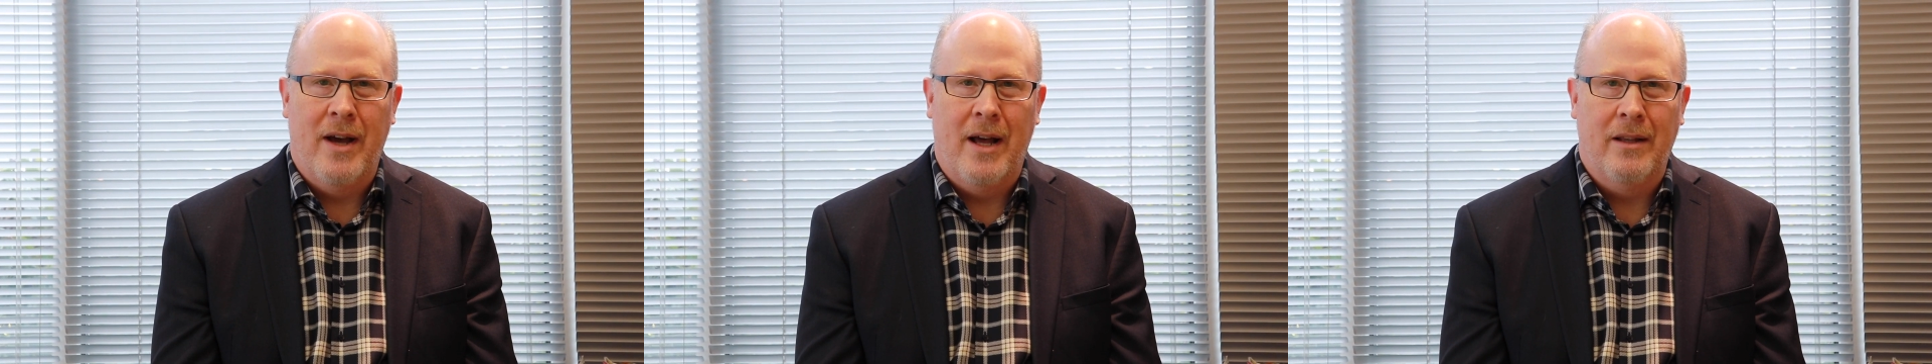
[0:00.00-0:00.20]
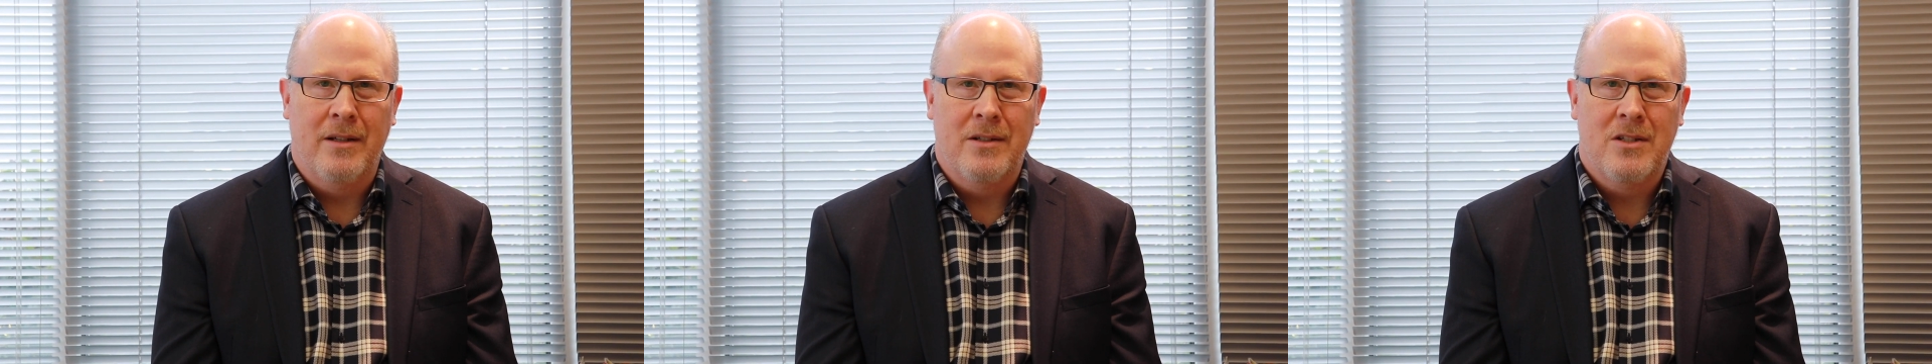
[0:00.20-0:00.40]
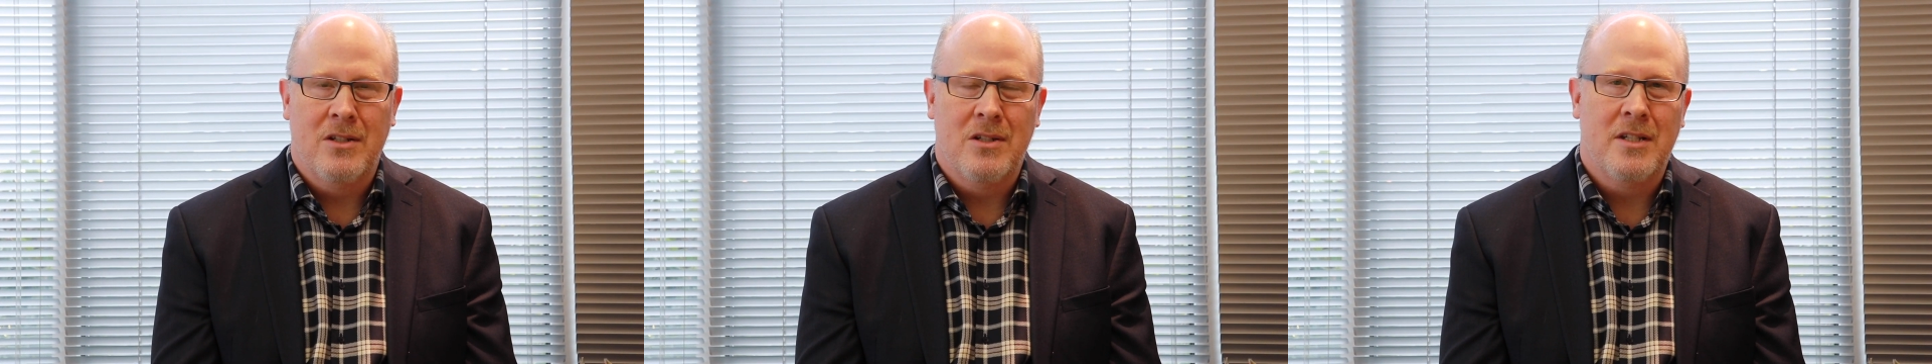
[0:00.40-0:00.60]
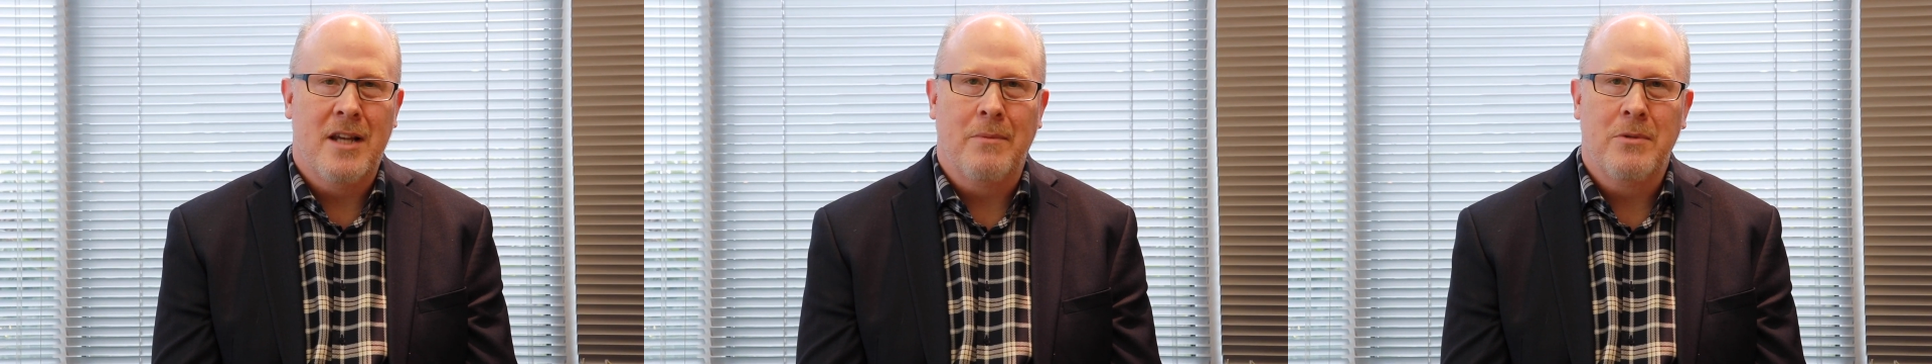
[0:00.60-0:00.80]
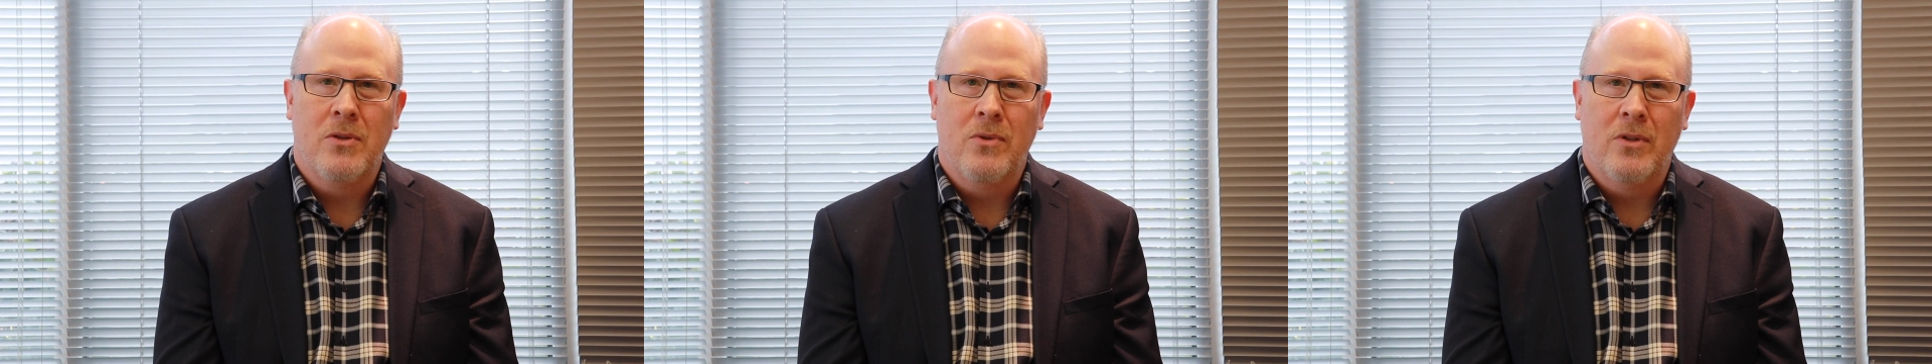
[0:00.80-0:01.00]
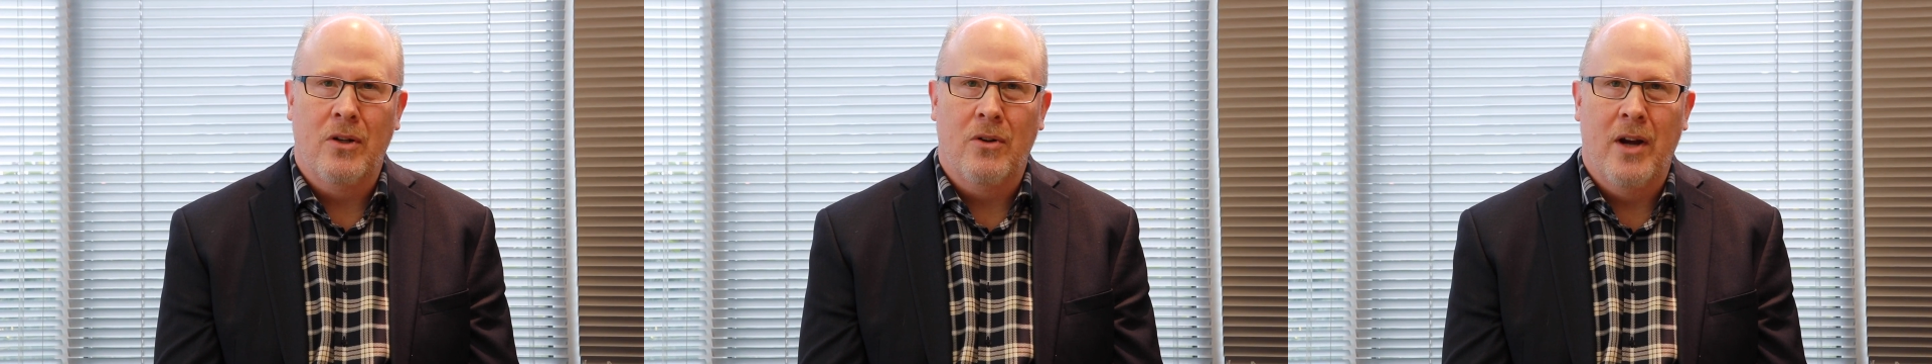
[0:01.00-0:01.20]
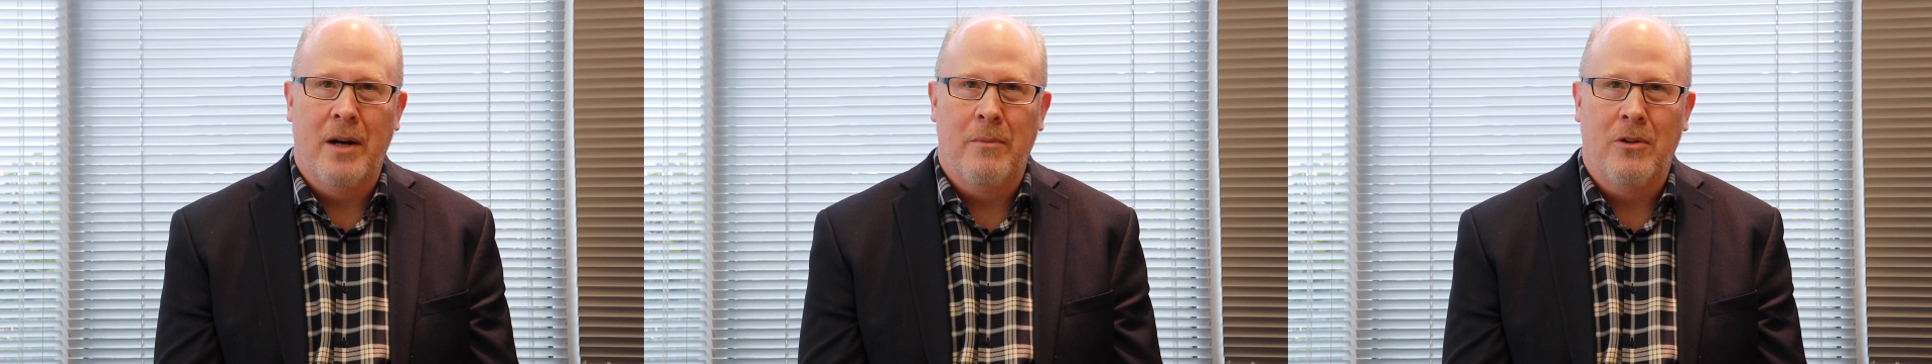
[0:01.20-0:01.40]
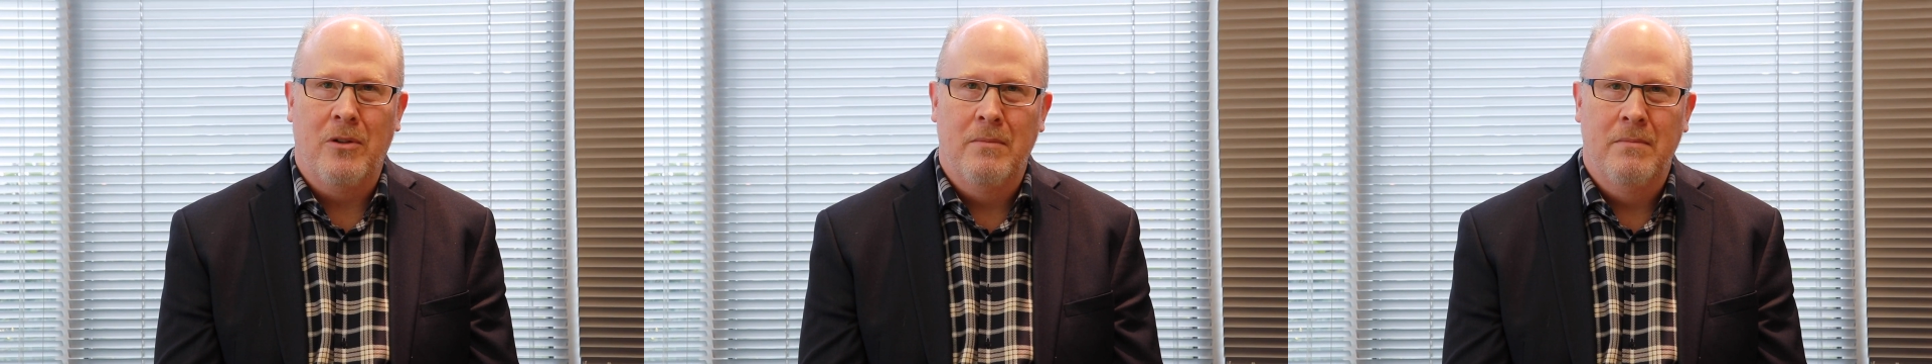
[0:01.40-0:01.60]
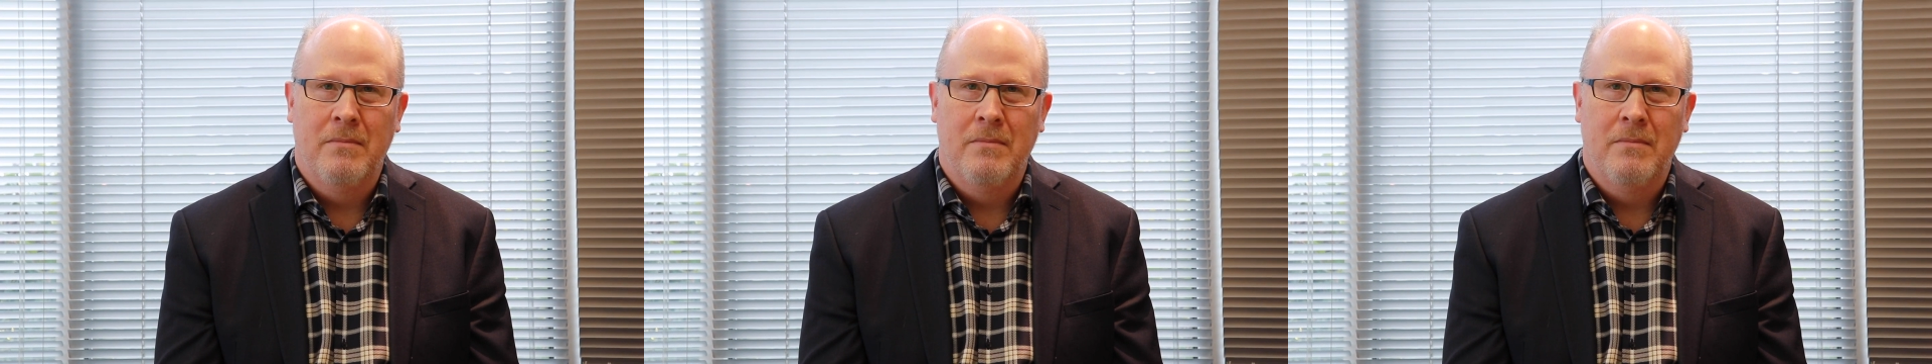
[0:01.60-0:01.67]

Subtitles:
Valley is just absolutely incredible.